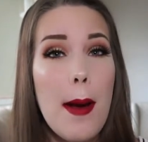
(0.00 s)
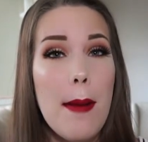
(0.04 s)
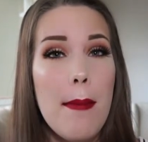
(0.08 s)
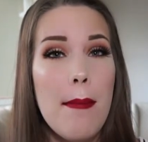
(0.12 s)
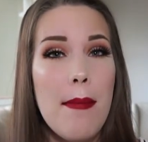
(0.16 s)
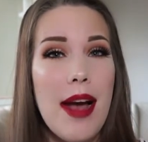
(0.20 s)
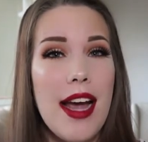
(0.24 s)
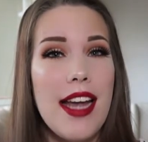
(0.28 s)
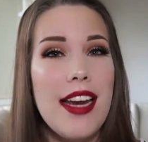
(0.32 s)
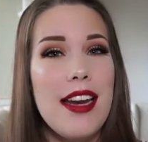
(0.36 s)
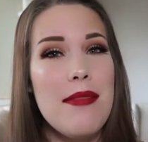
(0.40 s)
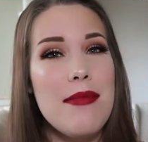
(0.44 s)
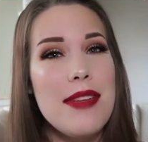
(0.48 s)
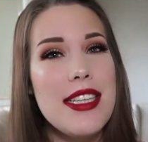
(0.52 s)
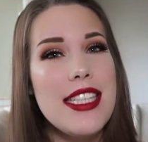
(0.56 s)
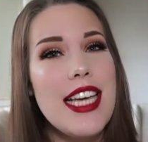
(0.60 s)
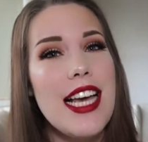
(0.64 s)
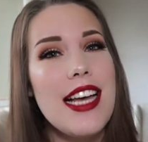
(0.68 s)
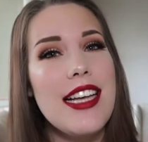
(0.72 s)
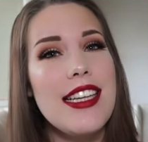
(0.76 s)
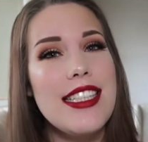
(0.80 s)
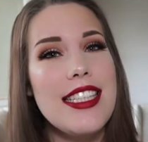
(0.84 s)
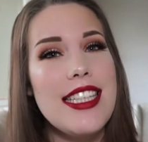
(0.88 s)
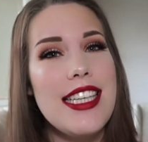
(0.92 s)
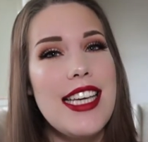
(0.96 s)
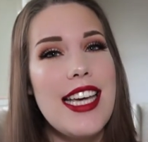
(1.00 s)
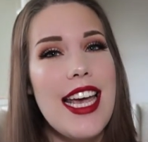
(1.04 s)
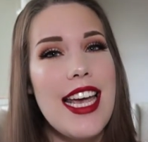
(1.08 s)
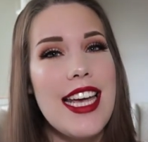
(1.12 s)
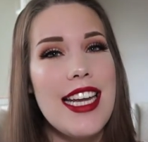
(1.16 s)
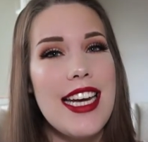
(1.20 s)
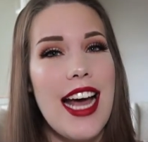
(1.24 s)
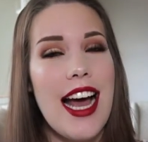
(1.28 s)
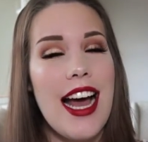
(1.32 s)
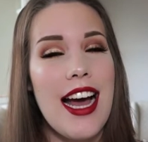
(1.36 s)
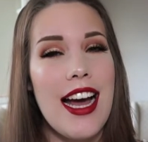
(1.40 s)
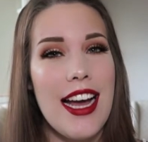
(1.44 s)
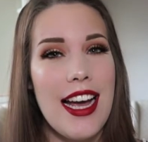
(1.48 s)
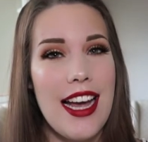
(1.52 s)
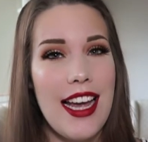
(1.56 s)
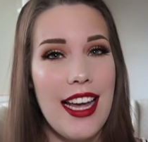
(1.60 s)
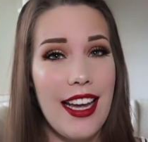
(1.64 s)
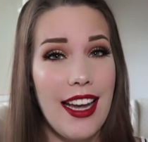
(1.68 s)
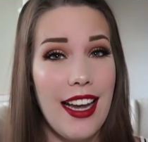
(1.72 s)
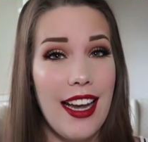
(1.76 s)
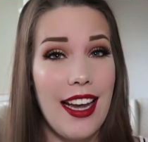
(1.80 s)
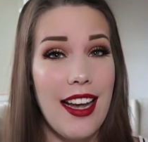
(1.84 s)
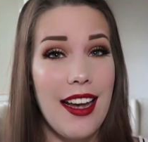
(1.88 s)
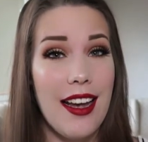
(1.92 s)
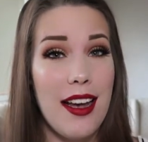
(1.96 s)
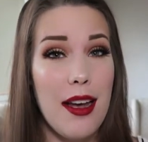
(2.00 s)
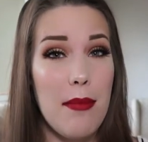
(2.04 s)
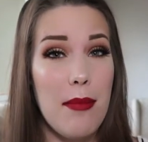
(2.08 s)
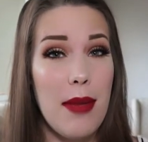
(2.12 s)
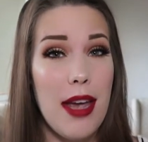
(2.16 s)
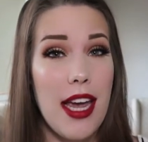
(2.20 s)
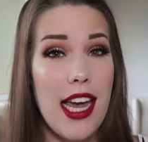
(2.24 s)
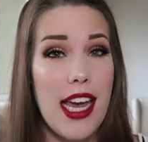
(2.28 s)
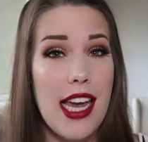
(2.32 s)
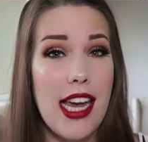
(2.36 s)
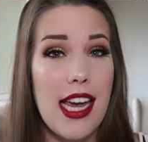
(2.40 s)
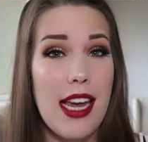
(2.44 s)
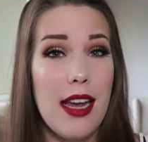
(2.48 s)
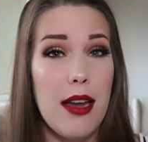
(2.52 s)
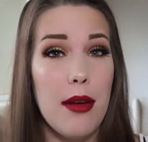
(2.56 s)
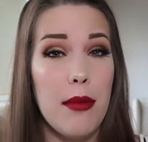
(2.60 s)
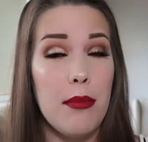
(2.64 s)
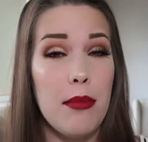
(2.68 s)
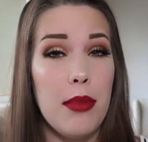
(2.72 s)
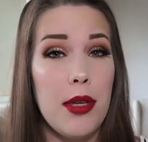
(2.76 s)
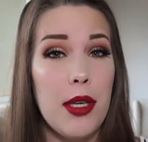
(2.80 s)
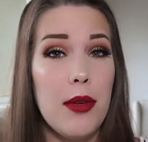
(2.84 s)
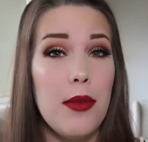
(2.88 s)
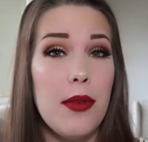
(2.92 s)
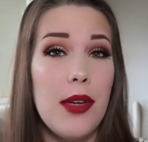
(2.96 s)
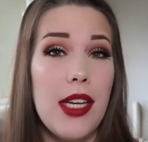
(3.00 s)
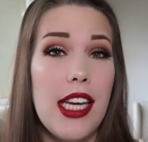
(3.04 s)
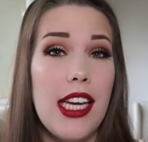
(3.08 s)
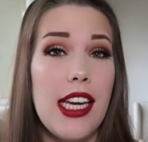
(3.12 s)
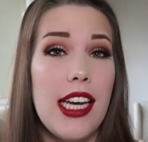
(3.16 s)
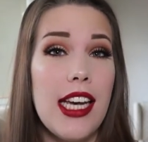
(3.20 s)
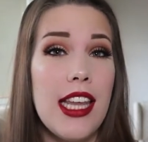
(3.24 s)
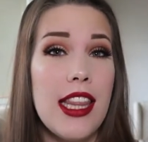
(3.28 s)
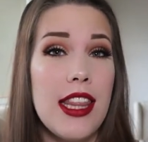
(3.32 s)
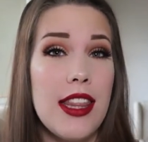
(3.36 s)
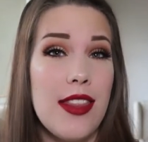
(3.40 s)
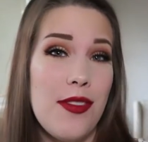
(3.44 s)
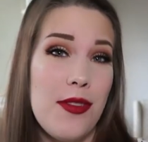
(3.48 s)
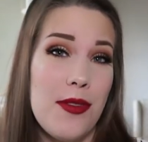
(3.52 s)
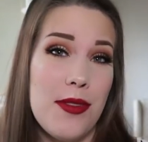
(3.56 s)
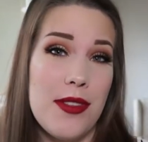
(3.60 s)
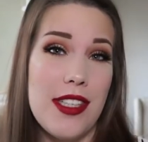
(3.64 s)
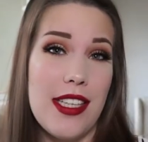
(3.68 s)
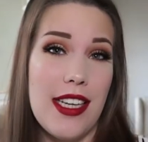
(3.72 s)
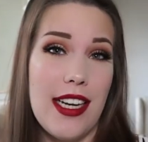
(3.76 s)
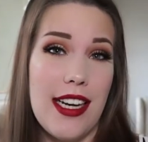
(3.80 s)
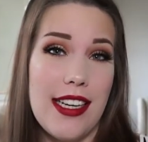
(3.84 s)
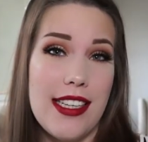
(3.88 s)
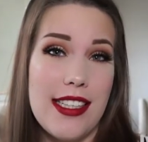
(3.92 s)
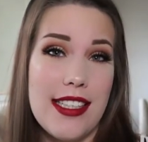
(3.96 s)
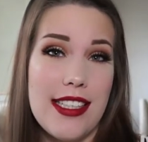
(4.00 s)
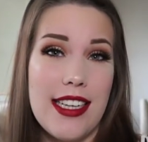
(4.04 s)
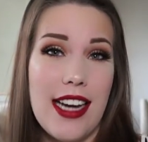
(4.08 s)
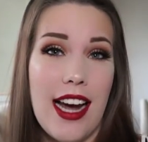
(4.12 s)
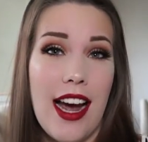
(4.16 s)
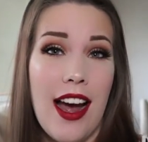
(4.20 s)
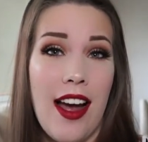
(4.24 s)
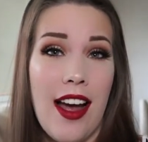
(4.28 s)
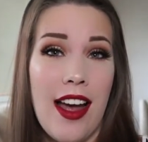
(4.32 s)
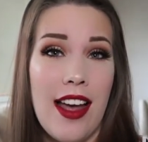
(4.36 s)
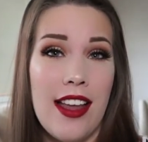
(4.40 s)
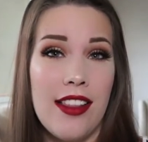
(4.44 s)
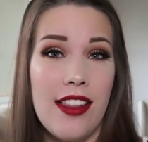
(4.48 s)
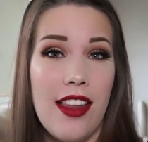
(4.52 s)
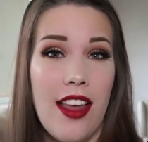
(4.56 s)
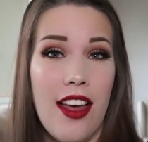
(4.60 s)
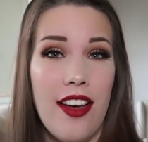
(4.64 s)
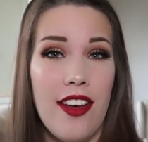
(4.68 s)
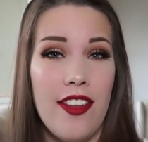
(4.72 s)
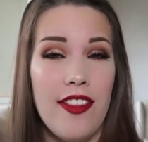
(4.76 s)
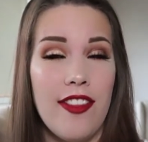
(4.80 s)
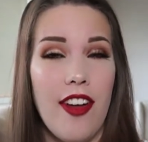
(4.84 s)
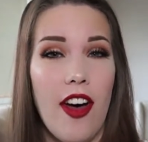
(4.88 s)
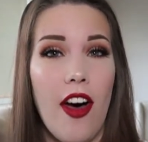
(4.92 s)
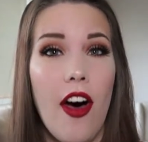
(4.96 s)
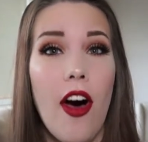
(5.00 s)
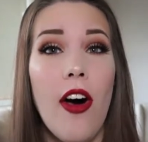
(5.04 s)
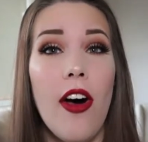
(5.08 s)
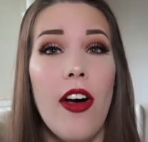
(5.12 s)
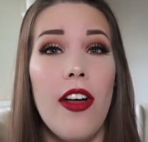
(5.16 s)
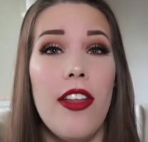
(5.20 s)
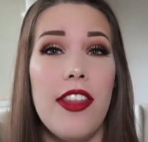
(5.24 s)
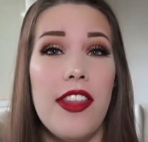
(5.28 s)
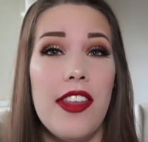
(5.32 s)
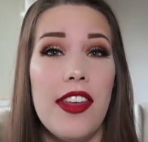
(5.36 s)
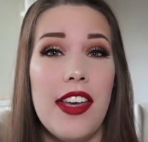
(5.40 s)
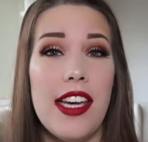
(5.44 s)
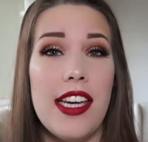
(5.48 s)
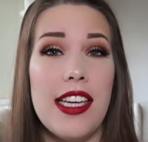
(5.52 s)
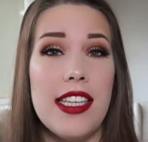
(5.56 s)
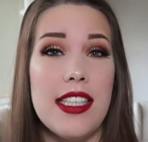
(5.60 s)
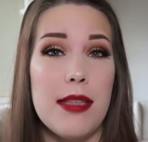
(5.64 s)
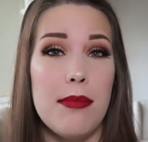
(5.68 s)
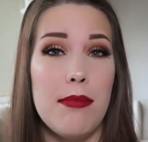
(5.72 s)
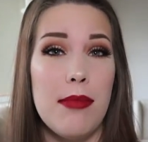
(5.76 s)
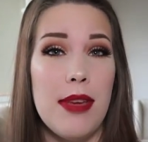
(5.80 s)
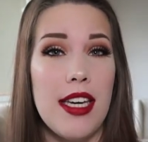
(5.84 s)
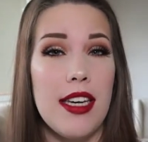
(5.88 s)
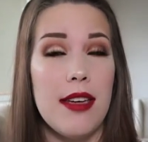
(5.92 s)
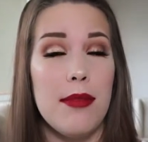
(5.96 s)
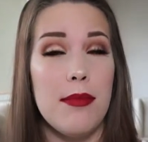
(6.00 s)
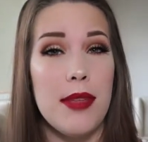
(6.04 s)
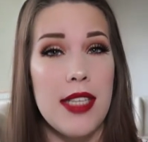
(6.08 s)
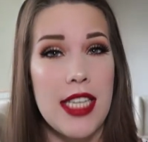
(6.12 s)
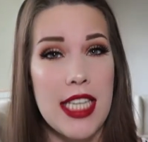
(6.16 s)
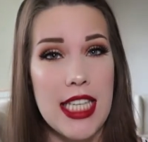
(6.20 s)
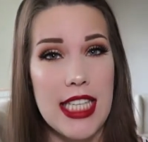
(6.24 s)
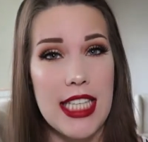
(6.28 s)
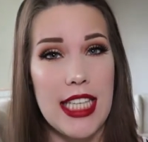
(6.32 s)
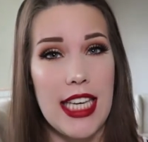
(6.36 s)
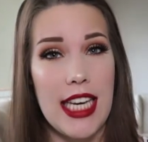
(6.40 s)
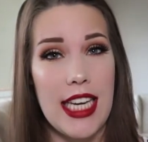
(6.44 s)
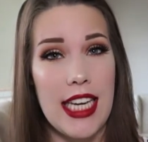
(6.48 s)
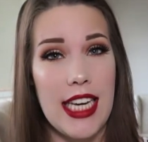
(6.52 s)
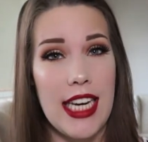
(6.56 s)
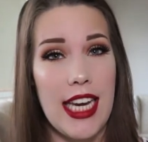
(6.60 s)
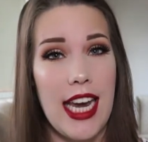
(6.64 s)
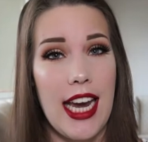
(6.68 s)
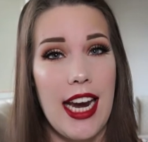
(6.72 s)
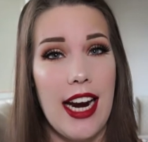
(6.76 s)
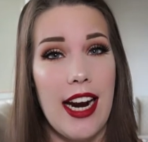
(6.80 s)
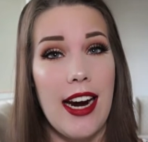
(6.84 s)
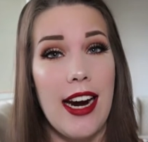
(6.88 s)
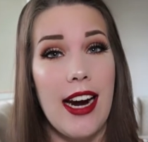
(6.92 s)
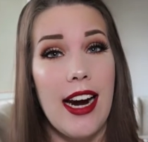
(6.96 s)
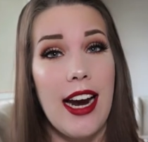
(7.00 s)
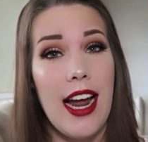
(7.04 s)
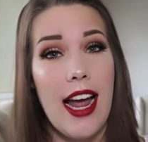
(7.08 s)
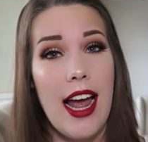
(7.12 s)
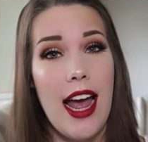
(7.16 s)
My name is Kelsey and I am a beauty enthusiast. I love all things makeup and skincare.